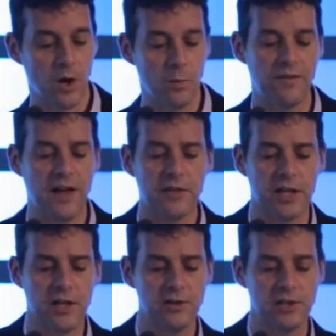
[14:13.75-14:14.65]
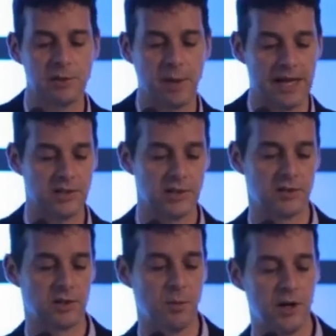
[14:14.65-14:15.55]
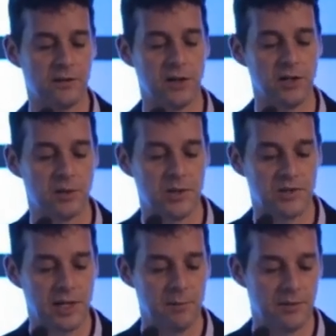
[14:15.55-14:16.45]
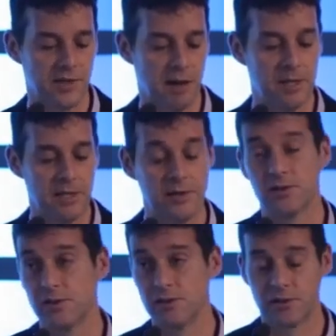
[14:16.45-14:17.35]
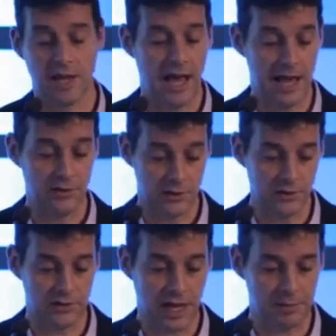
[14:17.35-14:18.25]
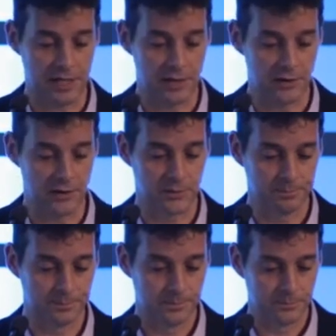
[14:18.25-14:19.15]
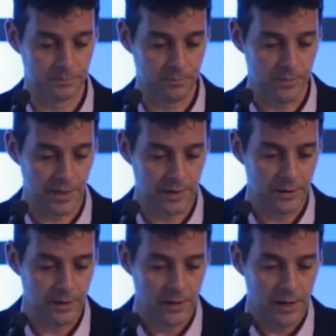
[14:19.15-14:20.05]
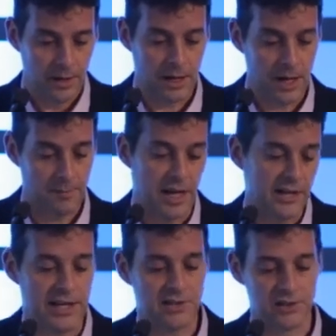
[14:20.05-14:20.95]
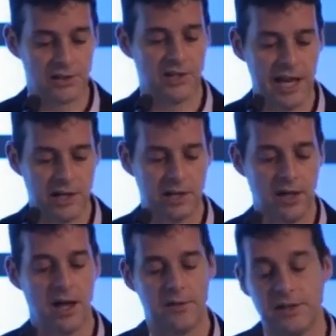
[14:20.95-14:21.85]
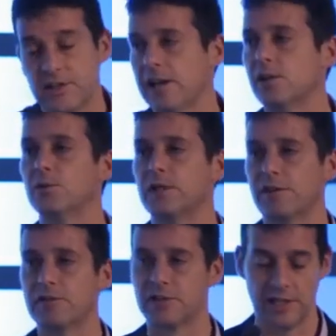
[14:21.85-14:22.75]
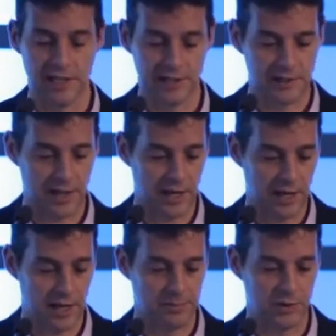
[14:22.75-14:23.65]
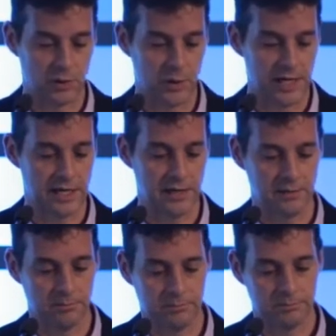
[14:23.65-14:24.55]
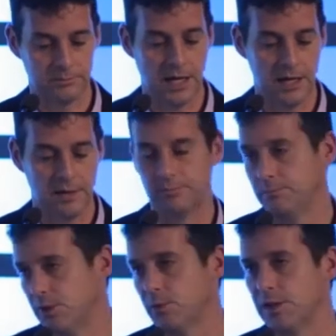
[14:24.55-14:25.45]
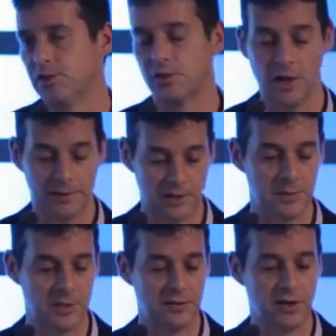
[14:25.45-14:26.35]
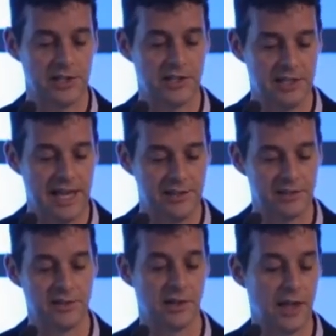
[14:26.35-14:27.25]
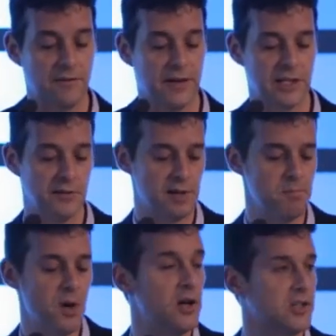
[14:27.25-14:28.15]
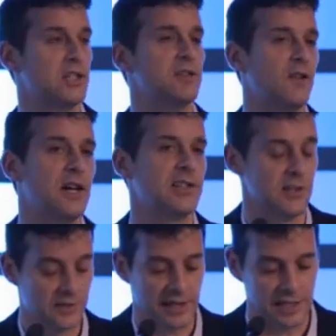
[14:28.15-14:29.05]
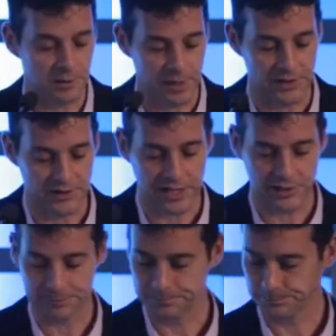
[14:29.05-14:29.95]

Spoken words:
We found that usage patterns for smartphones were the same for tablet users and non-tablet users. I guess as the technical differences between the two types of devices lessens and they effectively merge as devices, that does make sense.